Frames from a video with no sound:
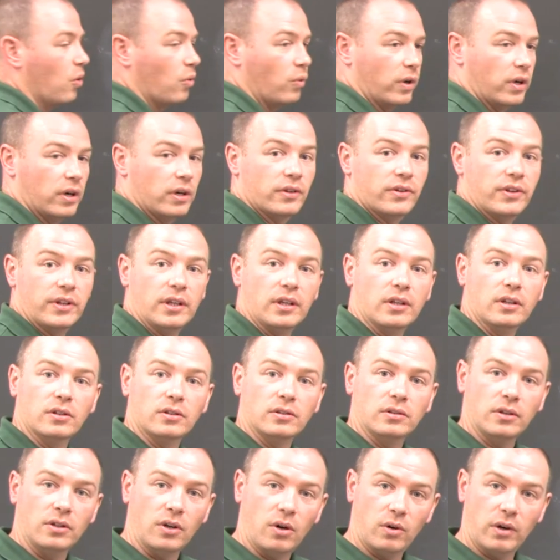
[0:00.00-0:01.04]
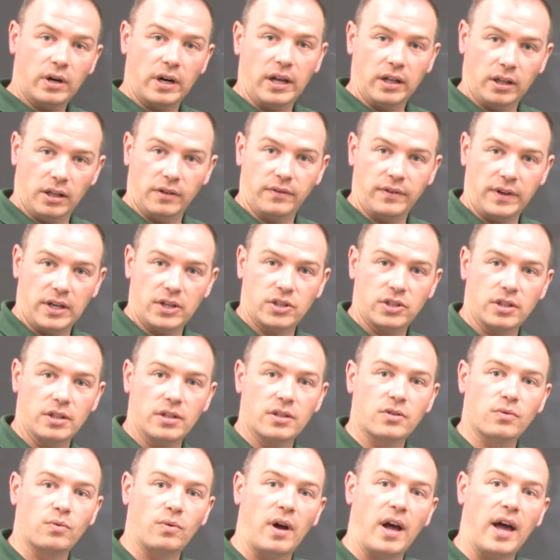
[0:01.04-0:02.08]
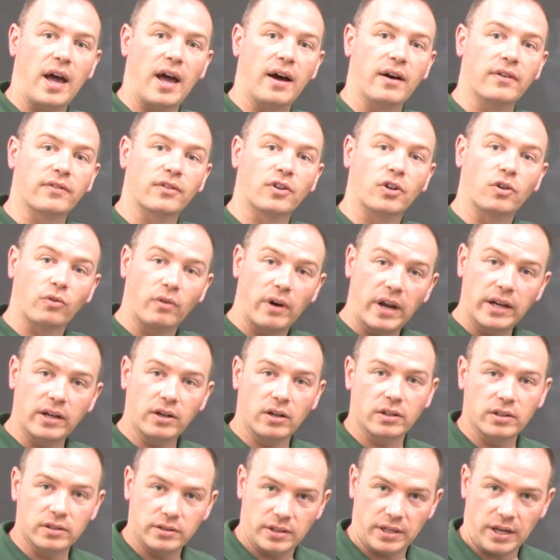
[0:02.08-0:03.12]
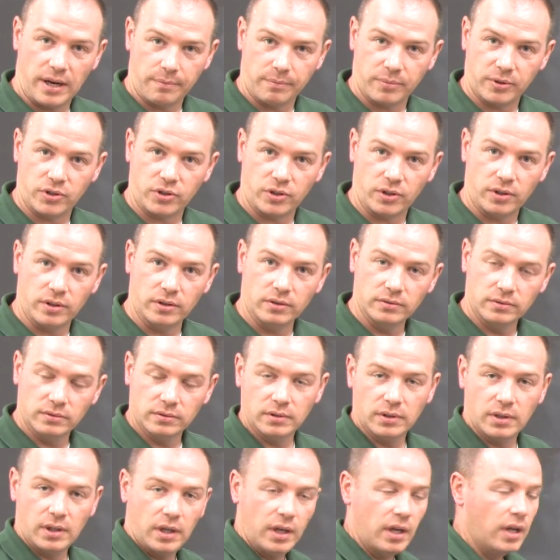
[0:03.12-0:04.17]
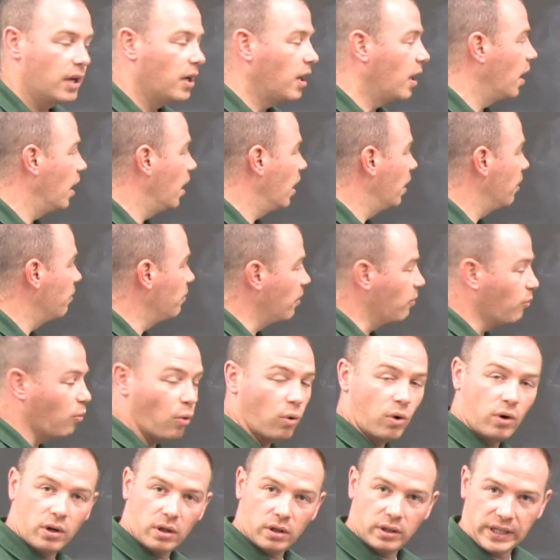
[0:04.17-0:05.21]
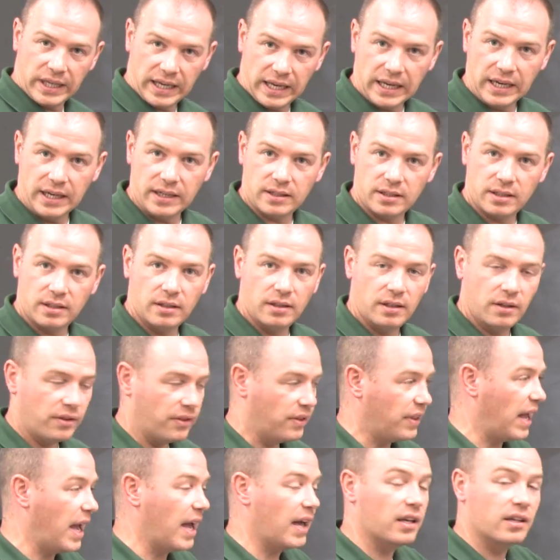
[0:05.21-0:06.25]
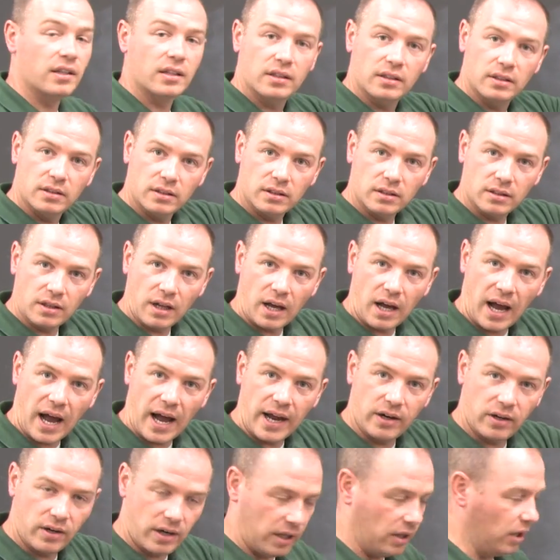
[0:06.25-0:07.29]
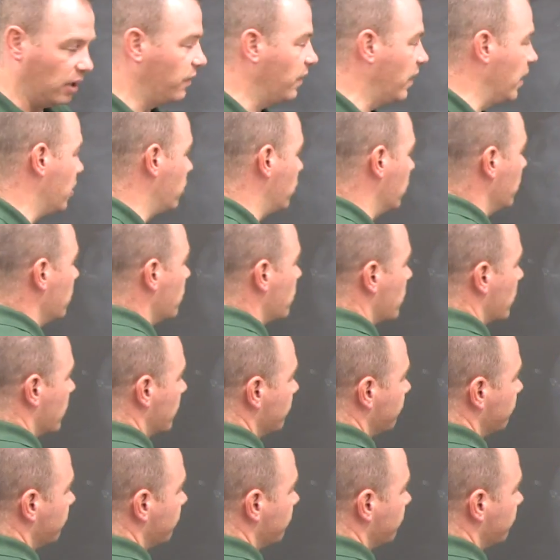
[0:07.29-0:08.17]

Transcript: where the lower elevations will have greater temperature, more heat than higher elevations,